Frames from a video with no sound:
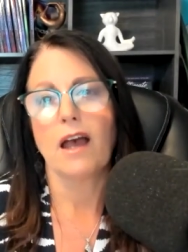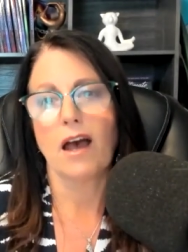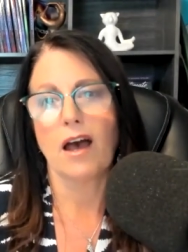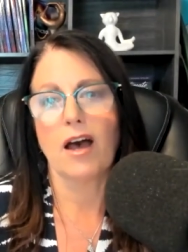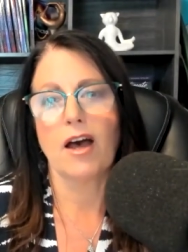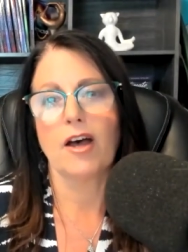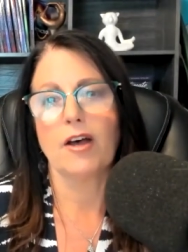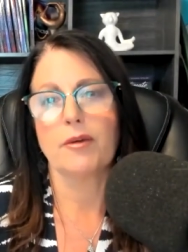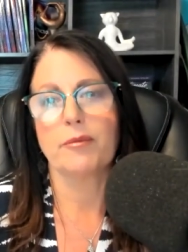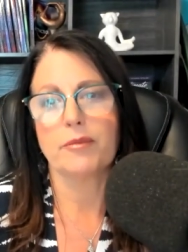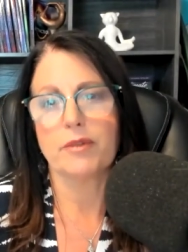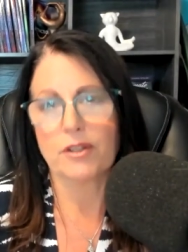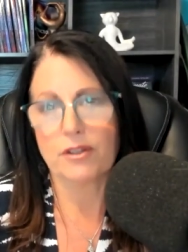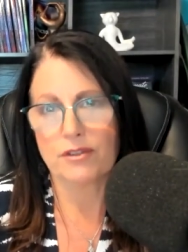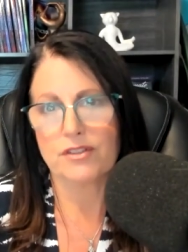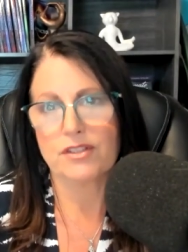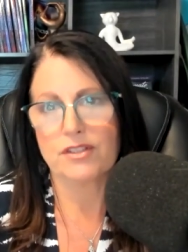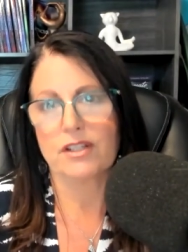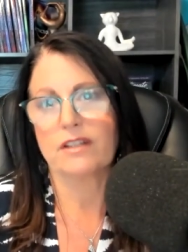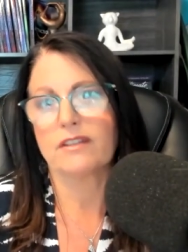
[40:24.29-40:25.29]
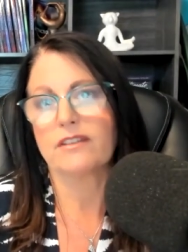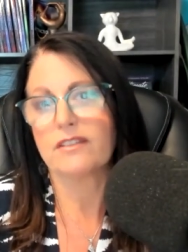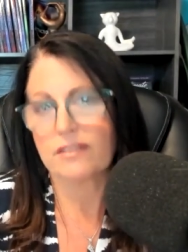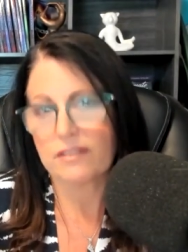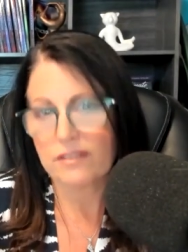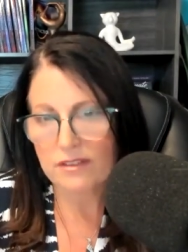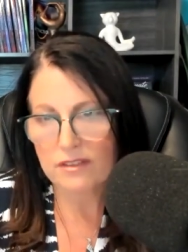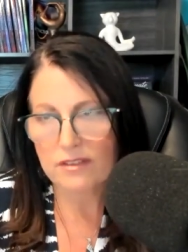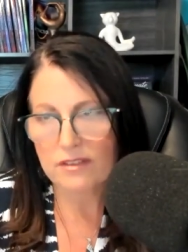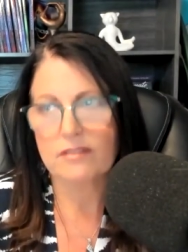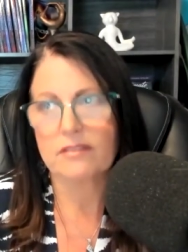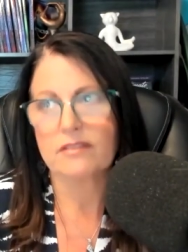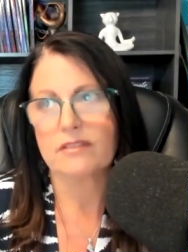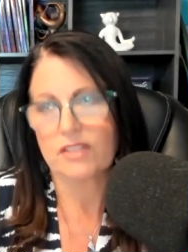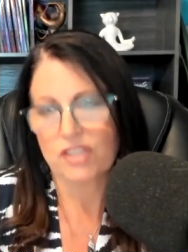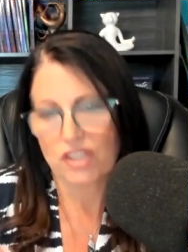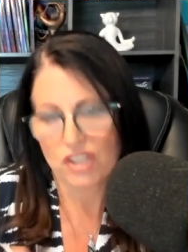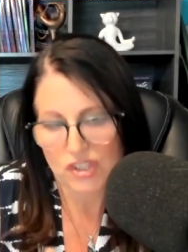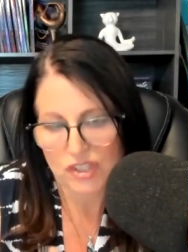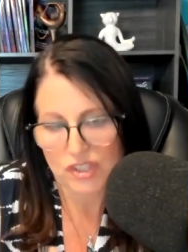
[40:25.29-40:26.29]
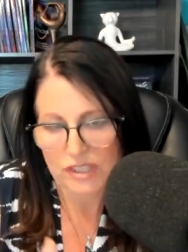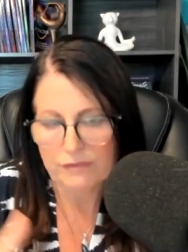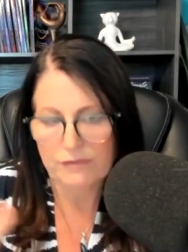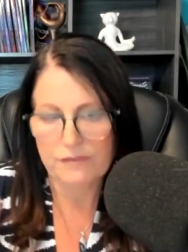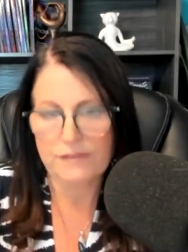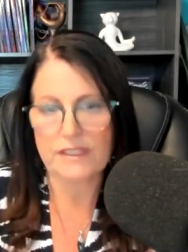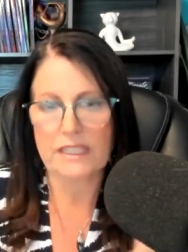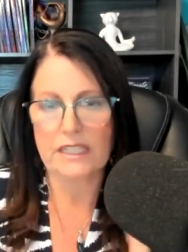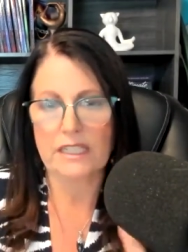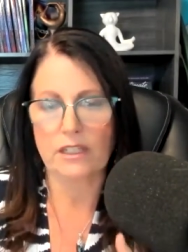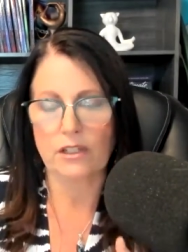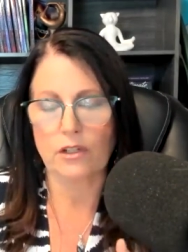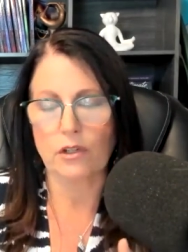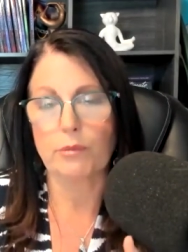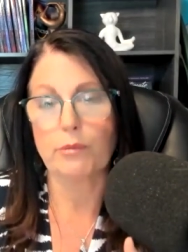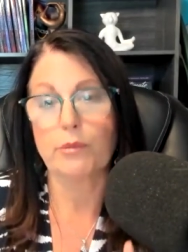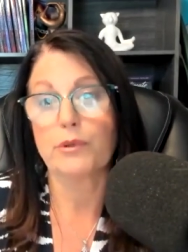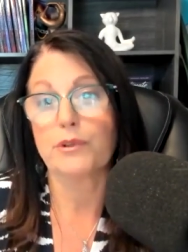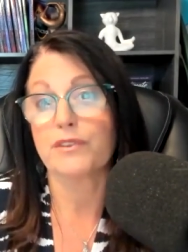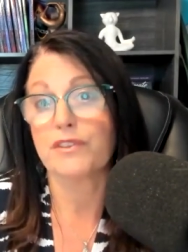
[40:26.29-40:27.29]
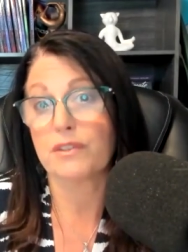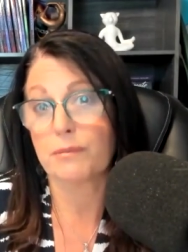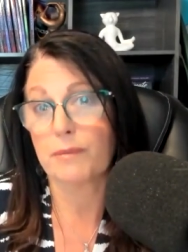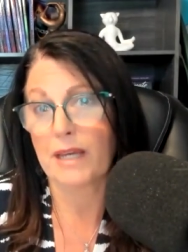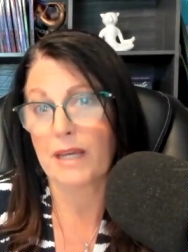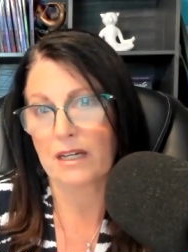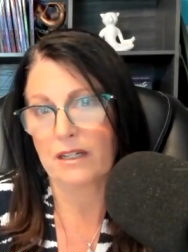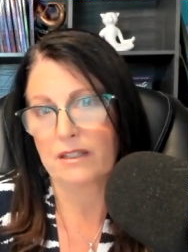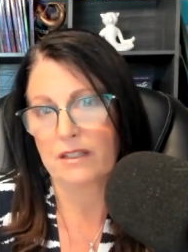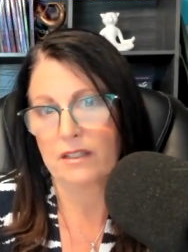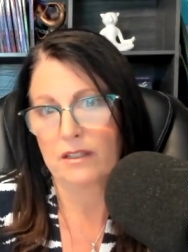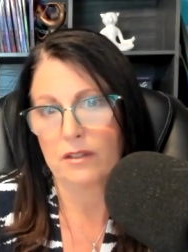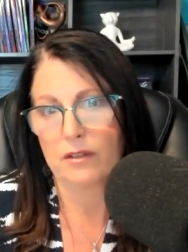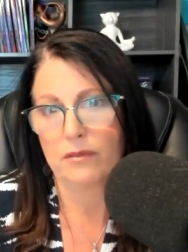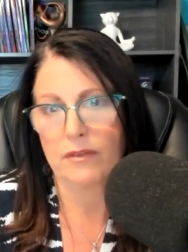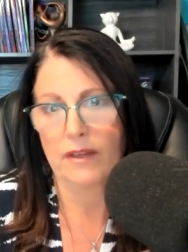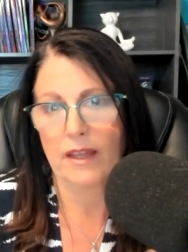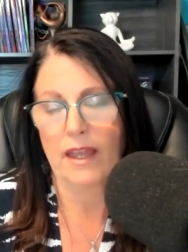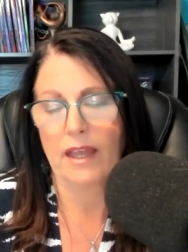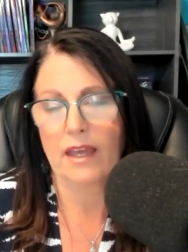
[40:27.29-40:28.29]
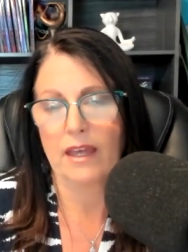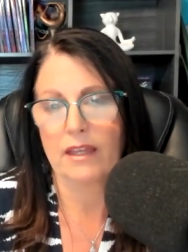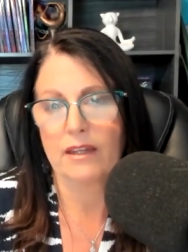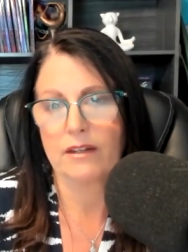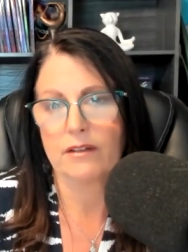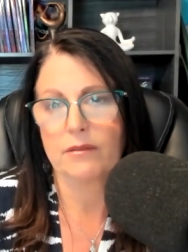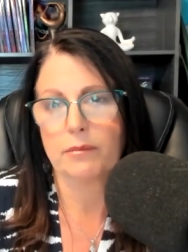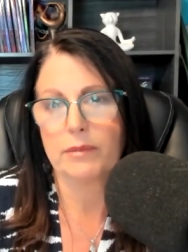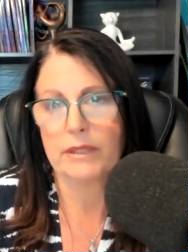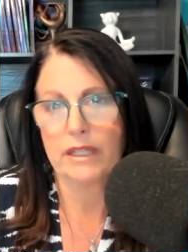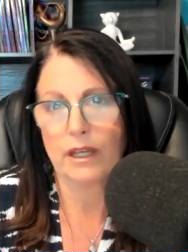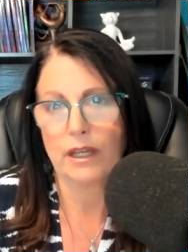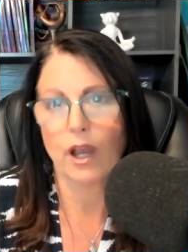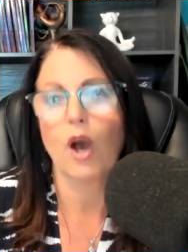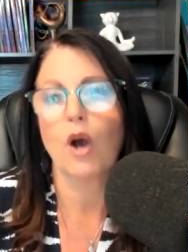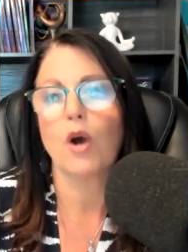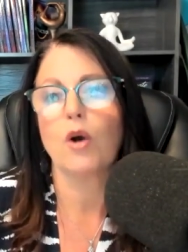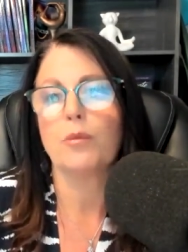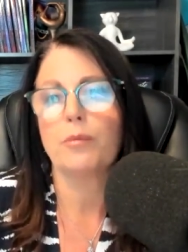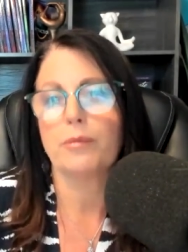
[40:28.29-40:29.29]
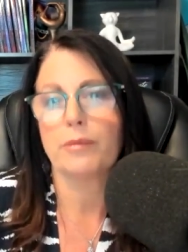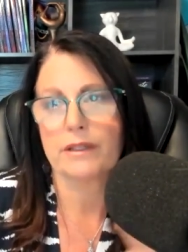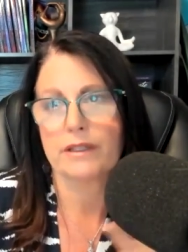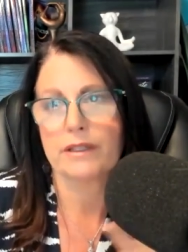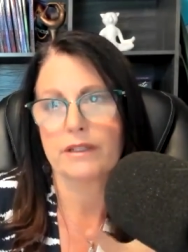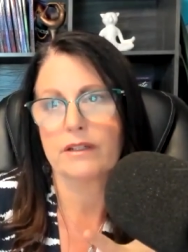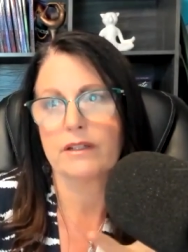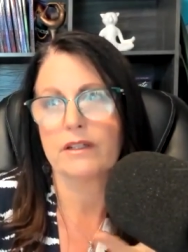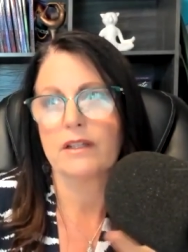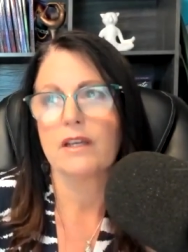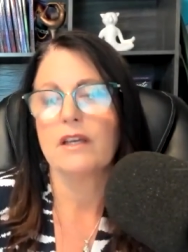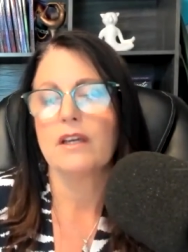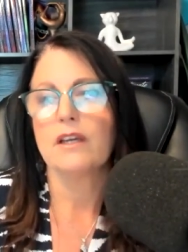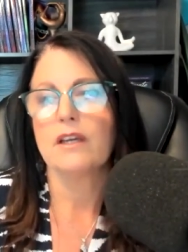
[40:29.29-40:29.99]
um, you're just shifting your perspective and being open